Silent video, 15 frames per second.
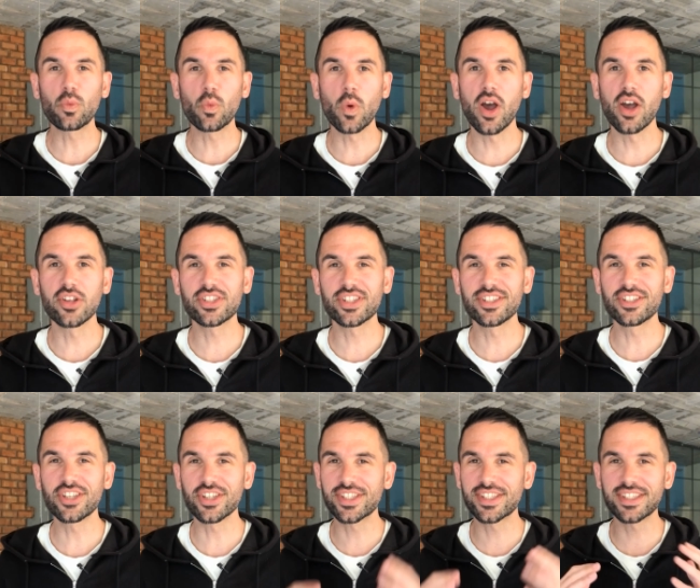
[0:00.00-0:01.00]
worse than
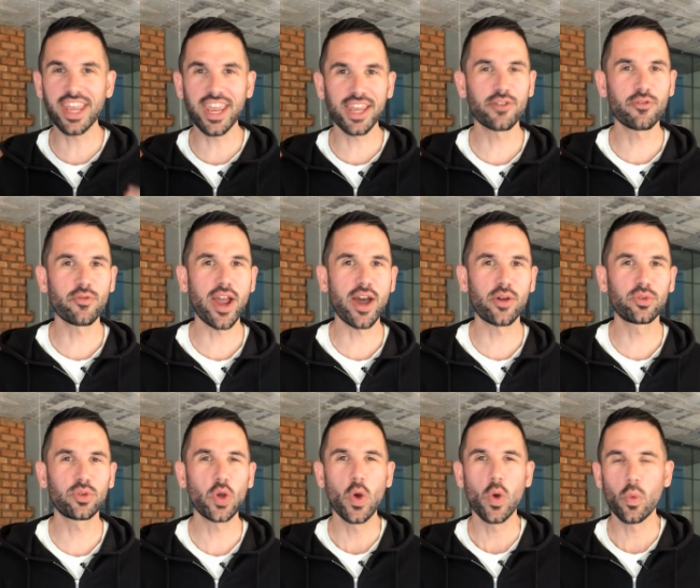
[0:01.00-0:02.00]
just sitting
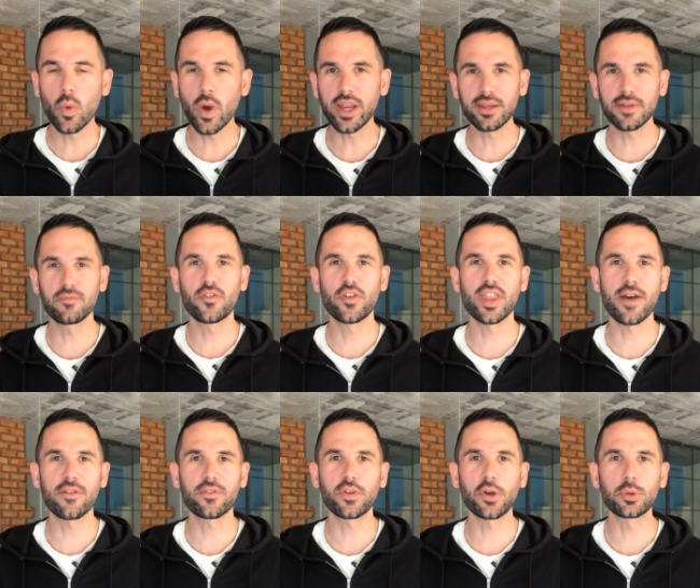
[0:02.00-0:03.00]
around waiting for
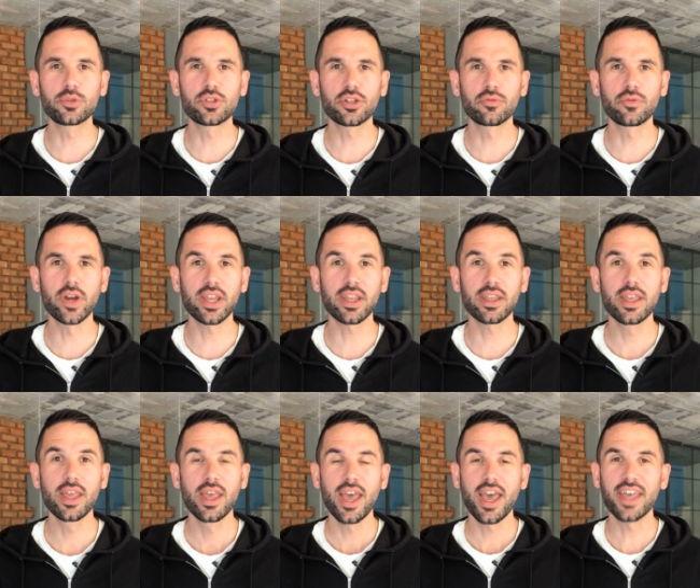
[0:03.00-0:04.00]
that phone to ring.
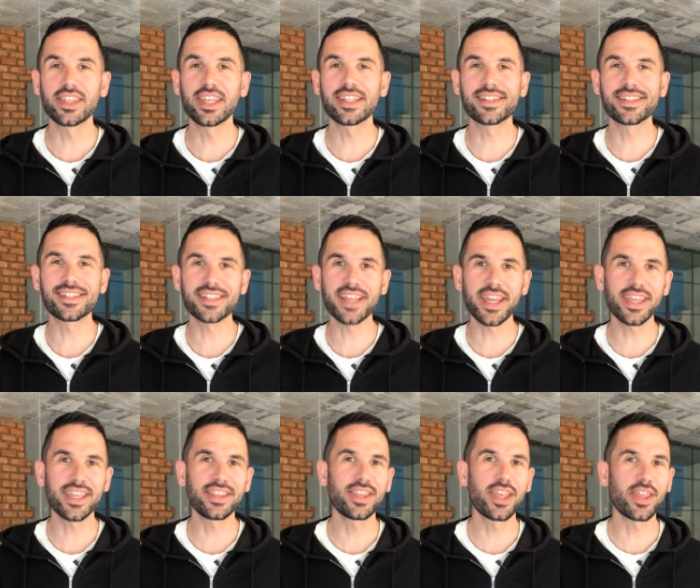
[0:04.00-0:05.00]
And there's a
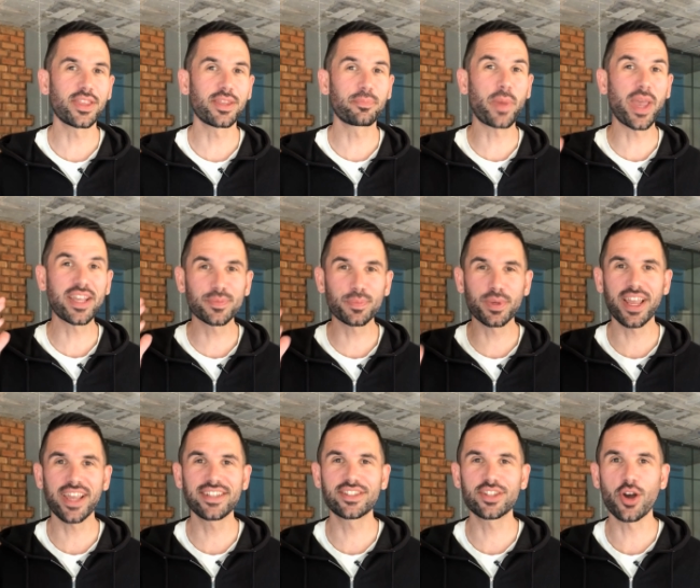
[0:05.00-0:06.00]
saying that the best
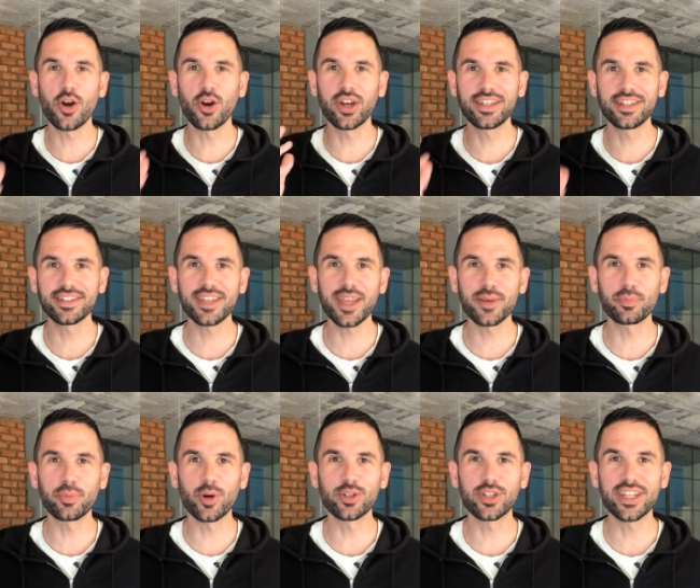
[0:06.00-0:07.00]
place to hide a dead
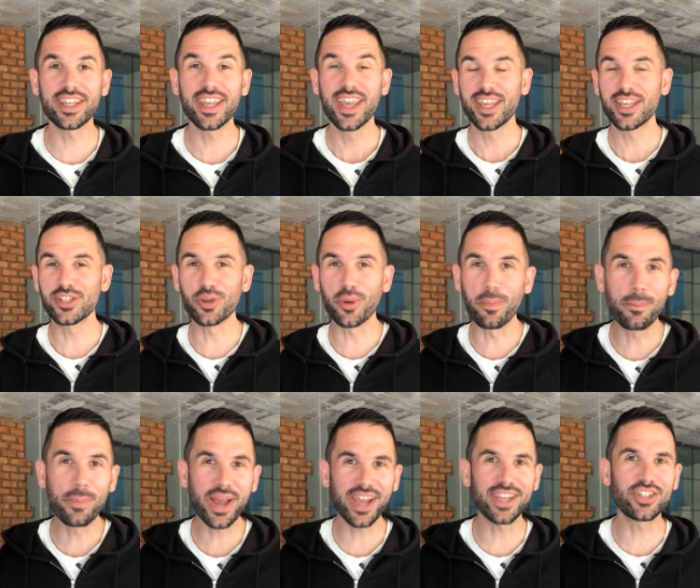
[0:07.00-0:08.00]
body is on
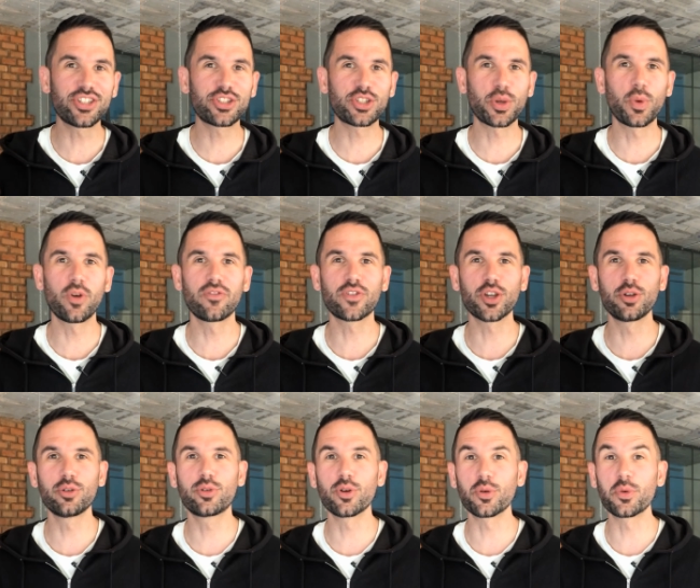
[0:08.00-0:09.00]
page 2 of
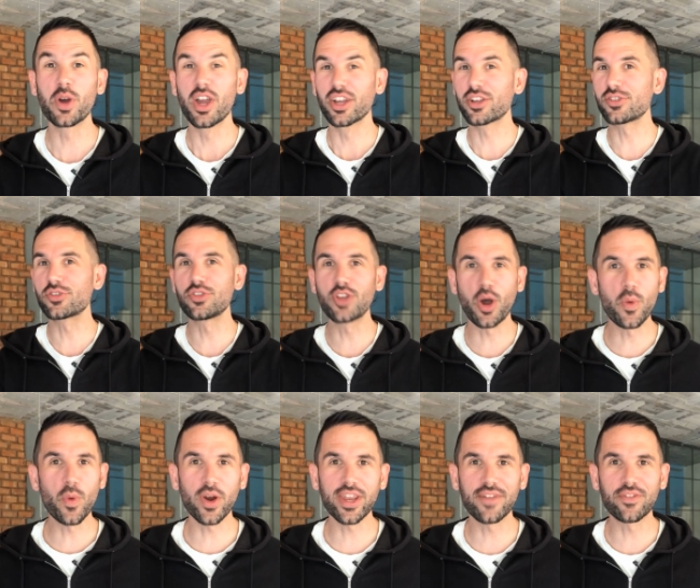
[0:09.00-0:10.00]
Google, because no
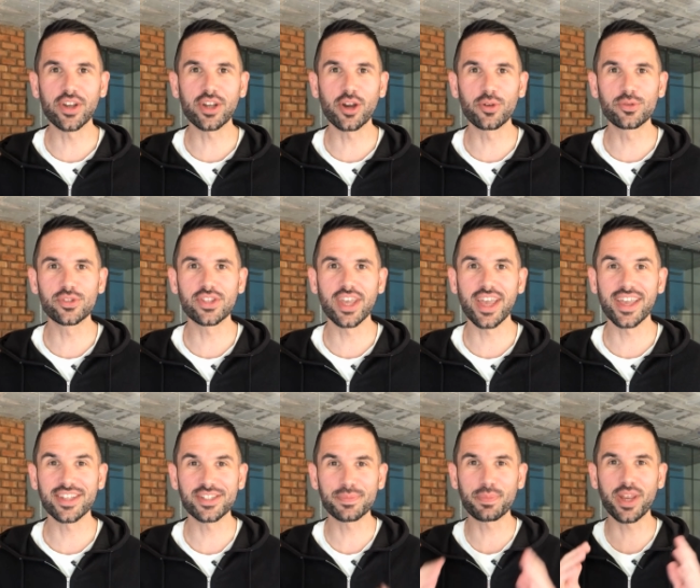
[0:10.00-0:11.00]
one ever goes there,
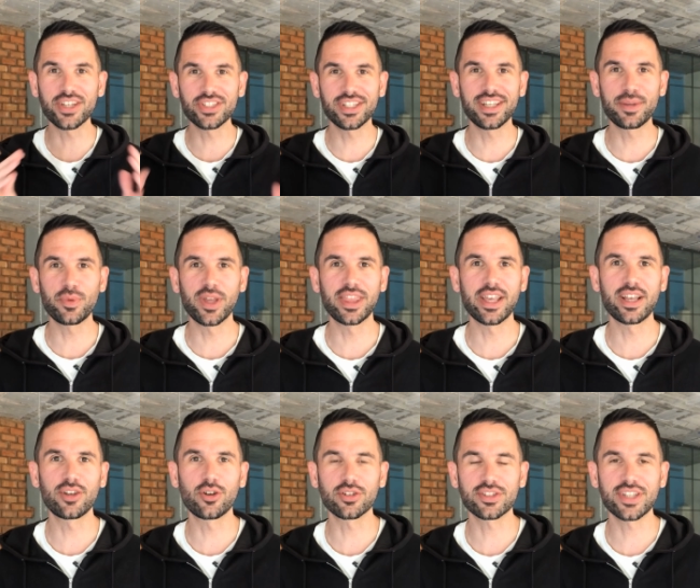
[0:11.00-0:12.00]
especially when they're
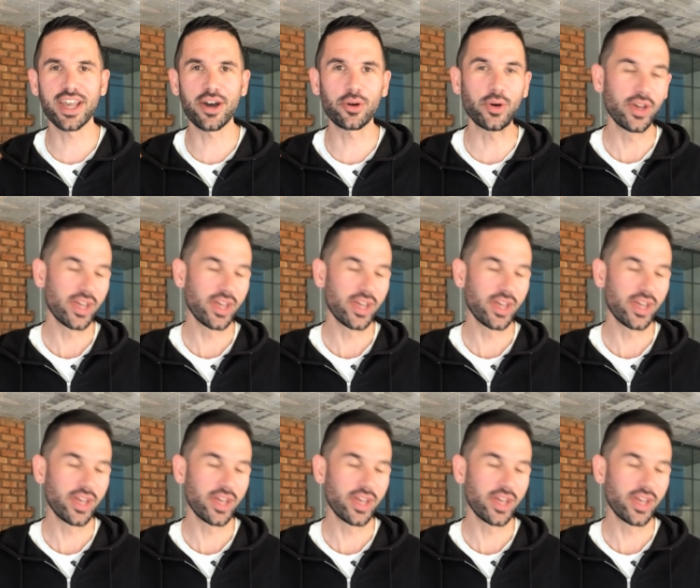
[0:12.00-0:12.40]
locked out.